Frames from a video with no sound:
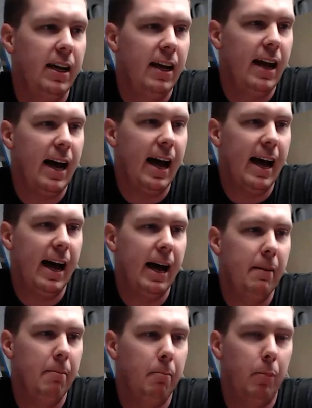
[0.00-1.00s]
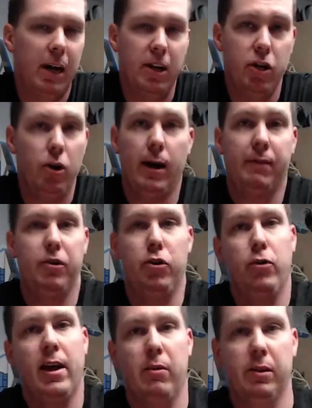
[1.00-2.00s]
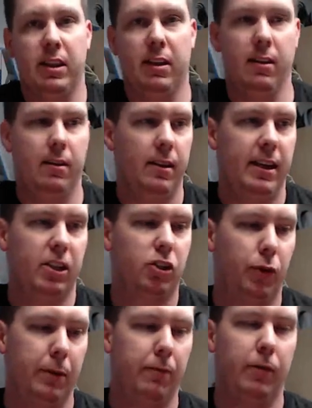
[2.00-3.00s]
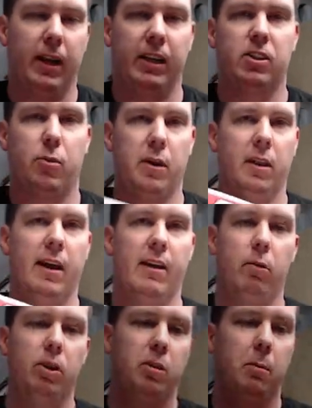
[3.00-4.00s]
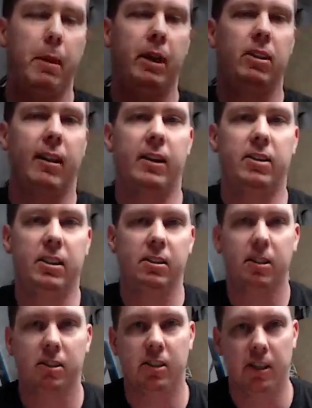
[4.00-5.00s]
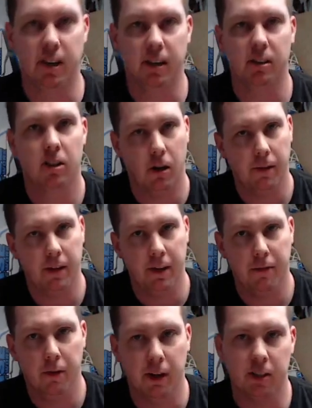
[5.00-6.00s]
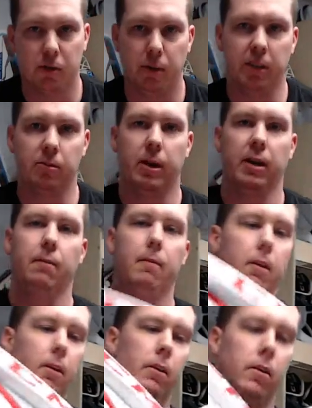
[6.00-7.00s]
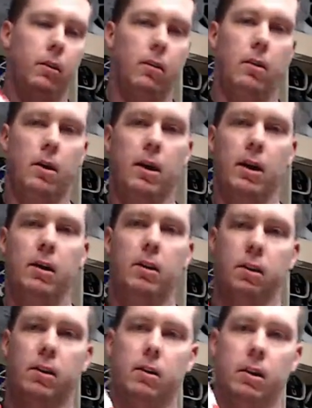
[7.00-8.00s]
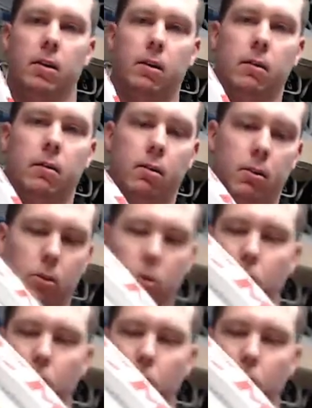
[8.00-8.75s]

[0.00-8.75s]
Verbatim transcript: Um, but you don't have to do that with the, the Extreme Flex 3 line, which makes a lot of sense considering it's called the E-Flex 3s, right? Cool.